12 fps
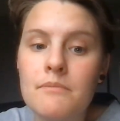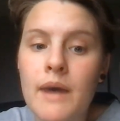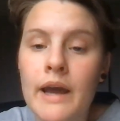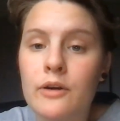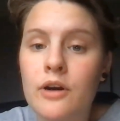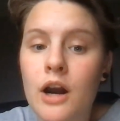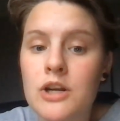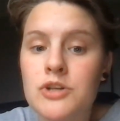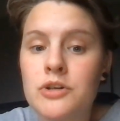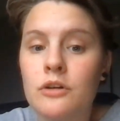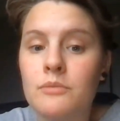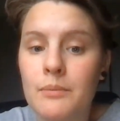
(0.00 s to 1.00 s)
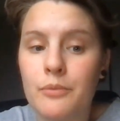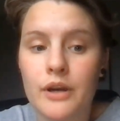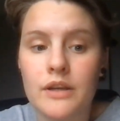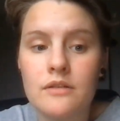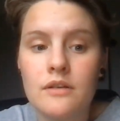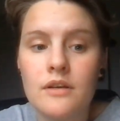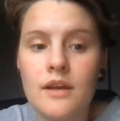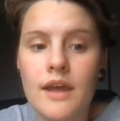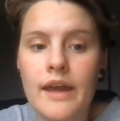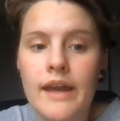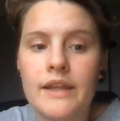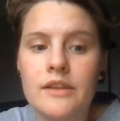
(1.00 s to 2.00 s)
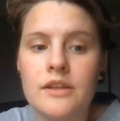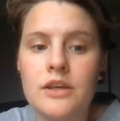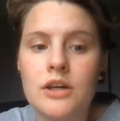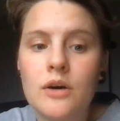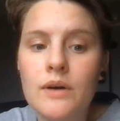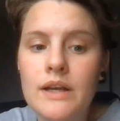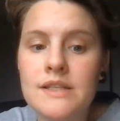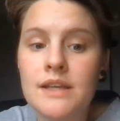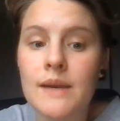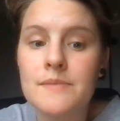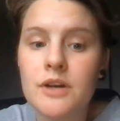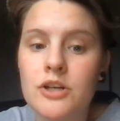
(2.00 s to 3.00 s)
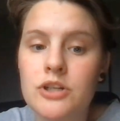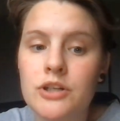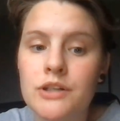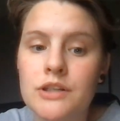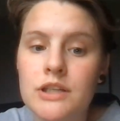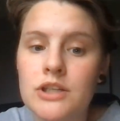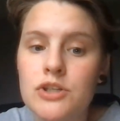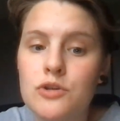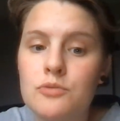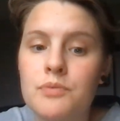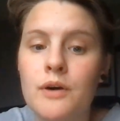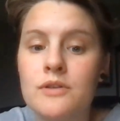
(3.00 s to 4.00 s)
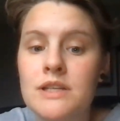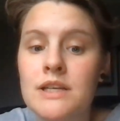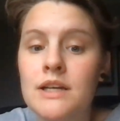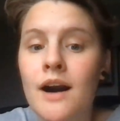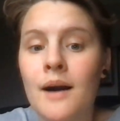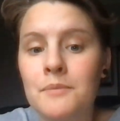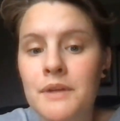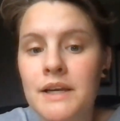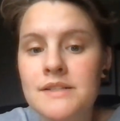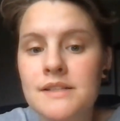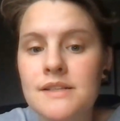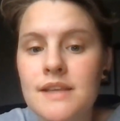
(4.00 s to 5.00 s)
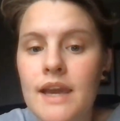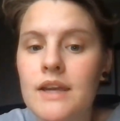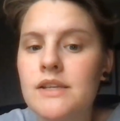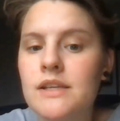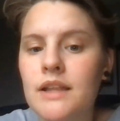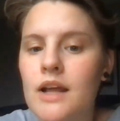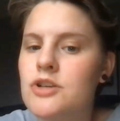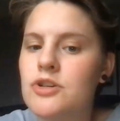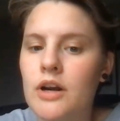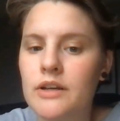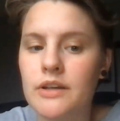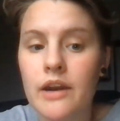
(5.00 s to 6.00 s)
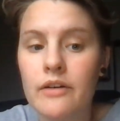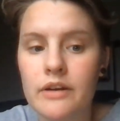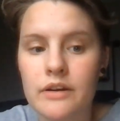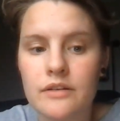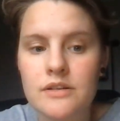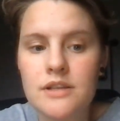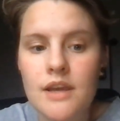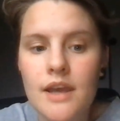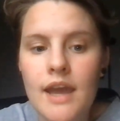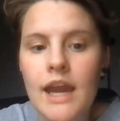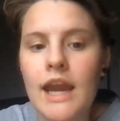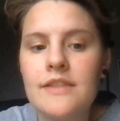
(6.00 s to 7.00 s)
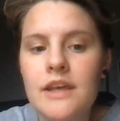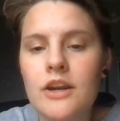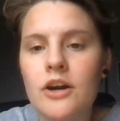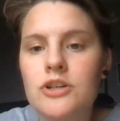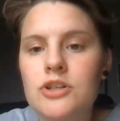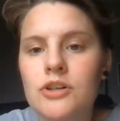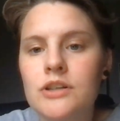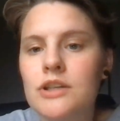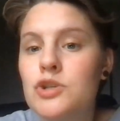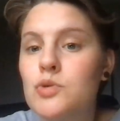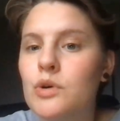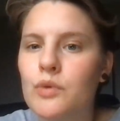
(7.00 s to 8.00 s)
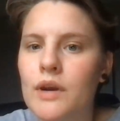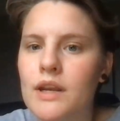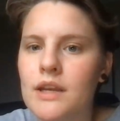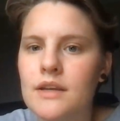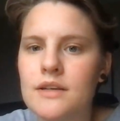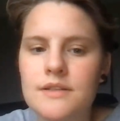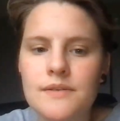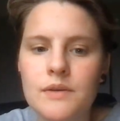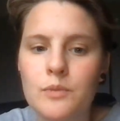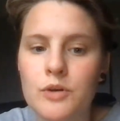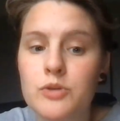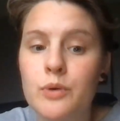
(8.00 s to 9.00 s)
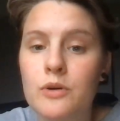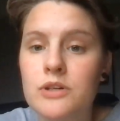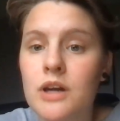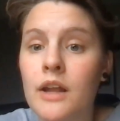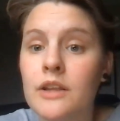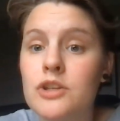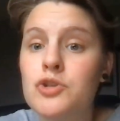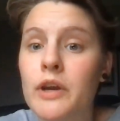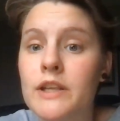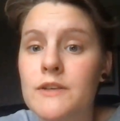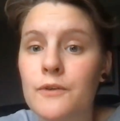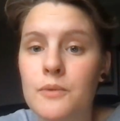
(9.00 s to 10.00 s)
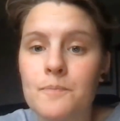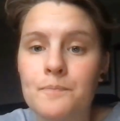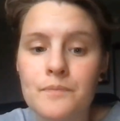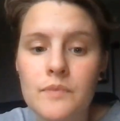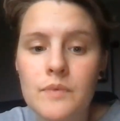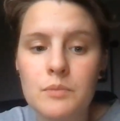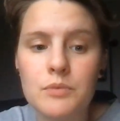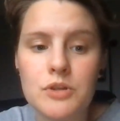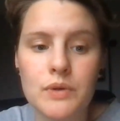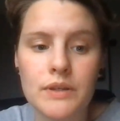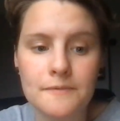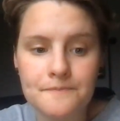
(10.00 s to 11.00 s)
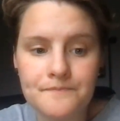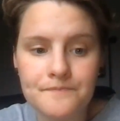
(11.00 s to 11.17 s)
mitochondrial membrane, and the coenzymes are turned into protein complexes and electron carriers, and then are turned into a gradient in which protons transfer between.